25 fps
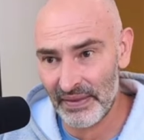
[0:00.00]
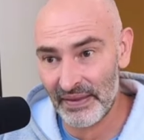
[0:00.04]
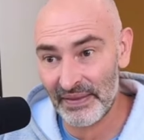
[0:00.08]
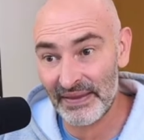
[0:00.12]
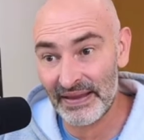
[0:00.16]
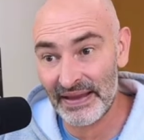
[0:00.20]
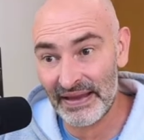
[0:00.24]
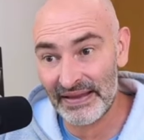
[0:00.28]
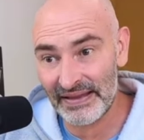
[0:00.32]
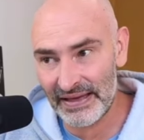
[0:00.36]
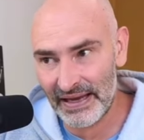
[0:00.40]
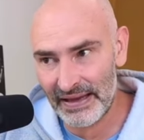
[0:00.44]

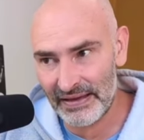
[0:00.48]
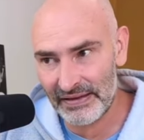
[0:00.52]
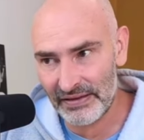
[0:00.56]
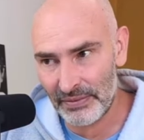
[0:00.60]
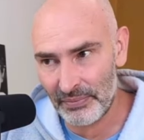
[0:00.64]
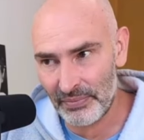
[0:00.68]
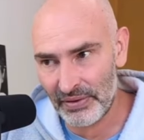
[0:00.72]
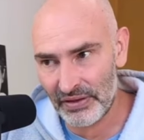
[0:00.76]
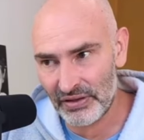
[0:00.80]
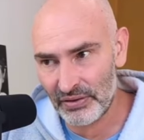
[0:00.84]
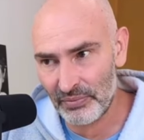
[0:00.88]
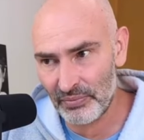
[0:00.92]
He attacks the
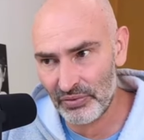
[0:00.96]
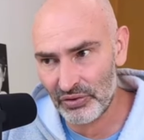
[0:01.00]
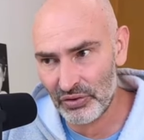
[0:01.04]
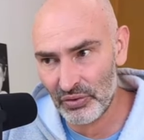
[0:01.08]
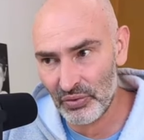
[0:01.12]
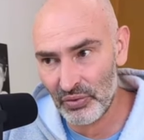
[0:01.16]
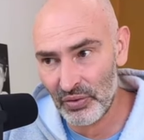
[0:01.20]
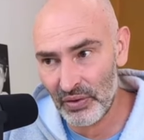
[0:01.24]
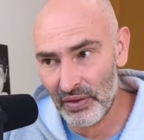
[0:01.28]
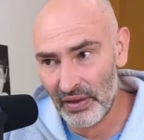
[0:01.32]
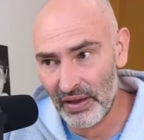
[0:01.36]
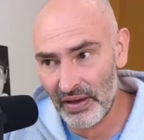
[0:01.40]
bishop,
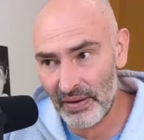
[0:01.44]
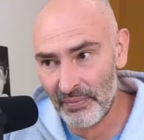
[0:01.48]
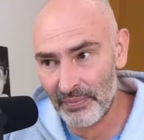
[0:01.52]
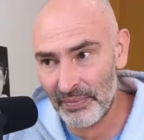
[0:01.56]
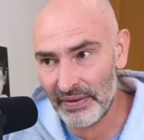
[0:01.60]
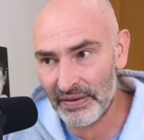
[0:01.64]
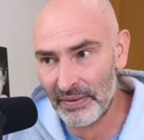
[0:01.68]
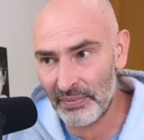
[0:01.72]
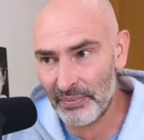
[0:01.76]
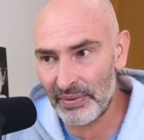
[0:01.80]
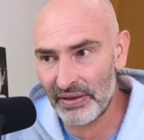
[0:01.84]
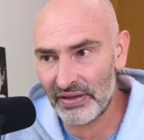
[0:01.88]
sure,
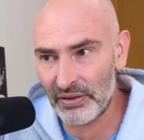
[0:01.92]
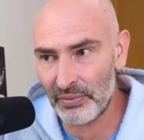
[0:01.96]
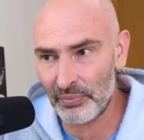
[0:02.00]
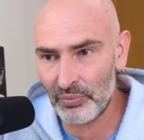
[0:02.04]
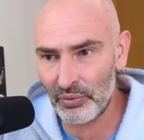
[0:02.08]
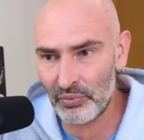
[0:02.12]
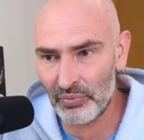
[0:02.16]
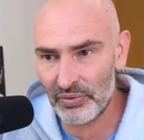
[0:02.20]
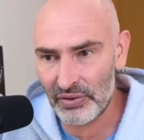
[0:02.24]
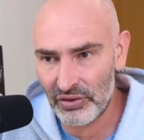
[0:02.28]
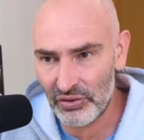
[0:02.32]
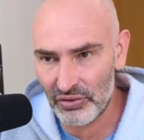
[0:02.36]
but the bishop
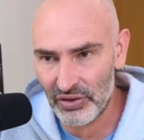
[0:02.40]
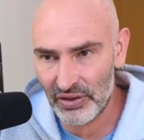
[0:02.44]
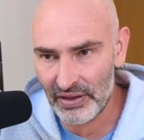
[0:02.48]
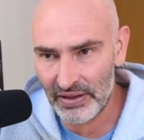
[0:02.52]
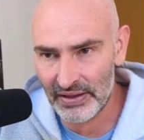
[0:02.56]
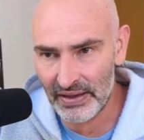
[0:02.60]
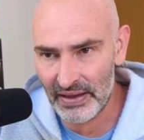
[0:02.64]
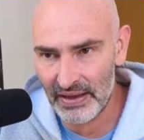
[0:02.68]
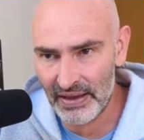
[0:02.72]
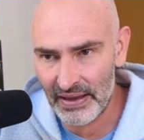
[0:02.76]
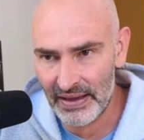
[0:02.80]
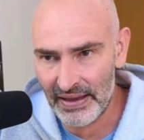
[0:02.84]
will
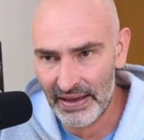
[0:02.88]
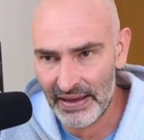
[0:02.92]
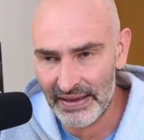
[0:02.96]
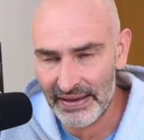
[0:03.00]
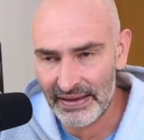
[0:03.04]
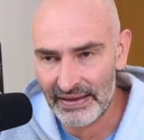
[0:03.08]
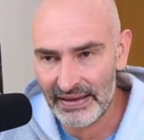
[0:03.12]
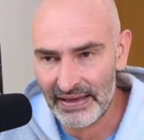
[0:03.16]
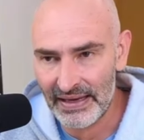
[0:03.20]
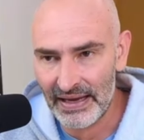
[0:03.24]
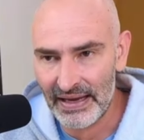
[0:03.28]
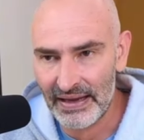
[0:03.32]
retreat, and
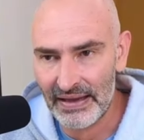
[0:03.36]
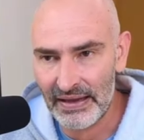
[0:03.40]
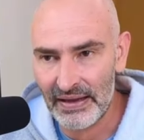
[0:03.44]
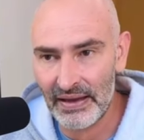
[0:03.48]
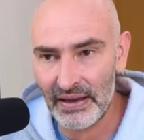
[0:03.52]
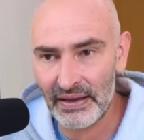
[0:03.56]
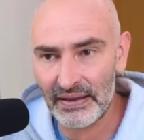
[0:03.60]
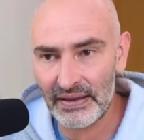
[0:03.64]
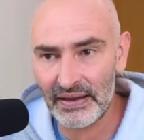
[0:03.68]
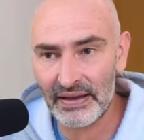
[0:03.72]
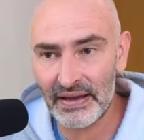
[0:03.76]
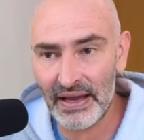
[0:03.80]
in the end,
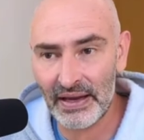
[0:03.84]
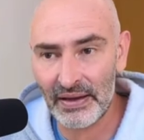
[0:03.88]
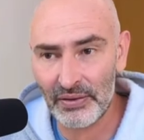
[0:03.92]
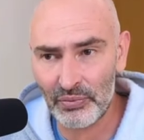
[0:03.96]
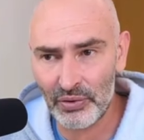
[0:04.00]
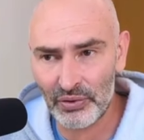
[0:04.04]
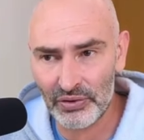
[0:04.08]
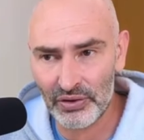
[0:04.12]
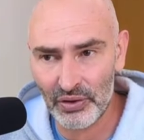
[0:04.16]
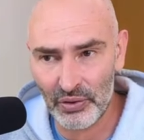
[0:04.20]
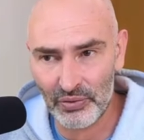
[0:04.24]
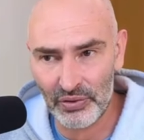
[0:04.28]
the knight
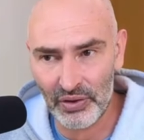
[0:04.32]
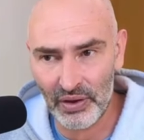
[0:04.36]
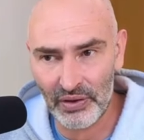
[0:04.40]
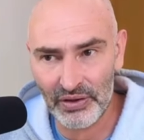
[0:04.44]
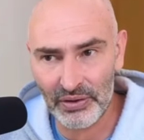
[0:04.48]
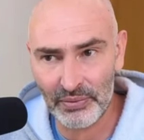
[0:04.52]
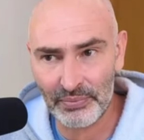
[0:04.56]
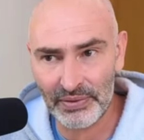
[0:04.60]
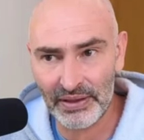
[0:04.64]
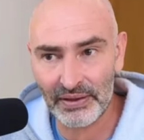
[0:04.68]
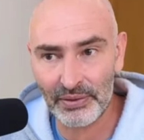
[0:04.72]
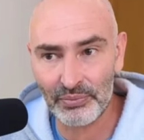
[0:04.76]
will no longer
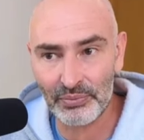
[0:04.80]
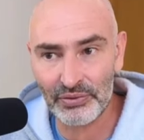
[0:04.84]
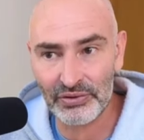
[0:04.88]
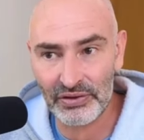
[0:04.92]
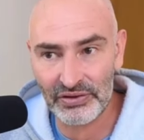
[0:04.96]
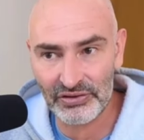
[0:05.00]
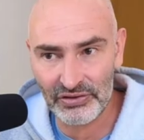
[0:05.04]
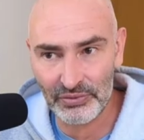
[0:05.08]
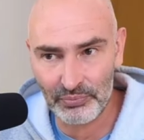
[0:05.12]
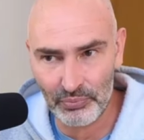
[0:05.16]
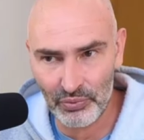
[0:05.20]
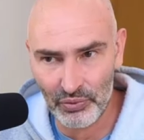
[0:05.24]
be able to
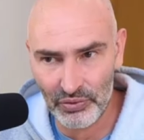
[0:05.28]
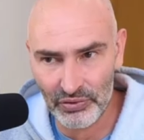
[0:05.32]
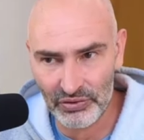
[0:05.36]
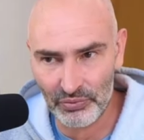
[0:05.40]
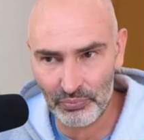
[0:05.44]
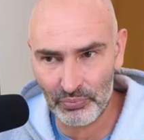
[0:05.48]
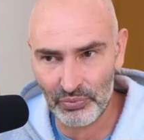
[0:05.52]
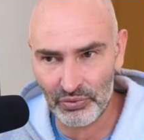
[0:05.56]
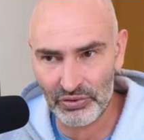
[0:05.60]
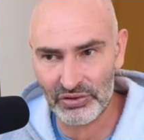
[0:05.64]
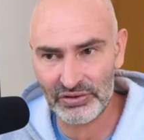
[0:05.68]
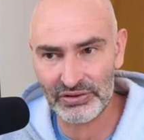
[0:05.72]
support the
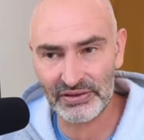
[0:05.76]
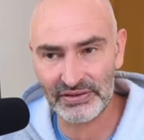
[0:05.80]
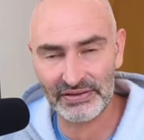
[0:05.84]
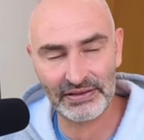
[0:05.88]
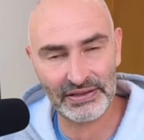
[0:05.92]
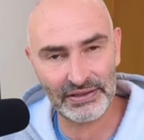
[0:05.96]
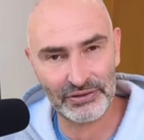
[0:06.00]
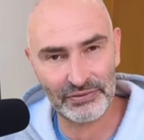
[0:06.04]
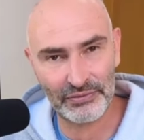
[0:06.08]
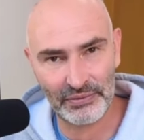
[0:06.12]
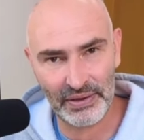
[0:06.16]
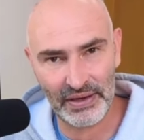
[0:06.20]
push to
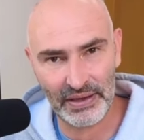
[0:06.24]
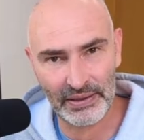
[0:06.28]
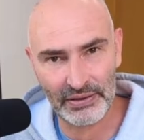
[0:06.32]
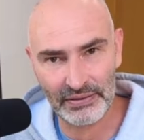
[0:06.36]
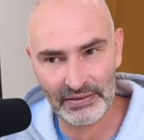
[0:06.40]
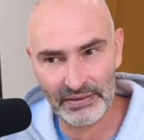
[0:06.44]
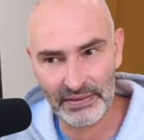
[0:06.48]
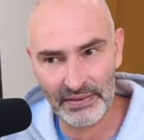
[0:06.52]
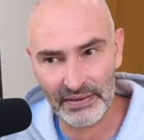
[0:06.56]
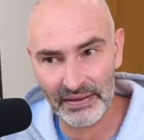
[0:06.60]
c5.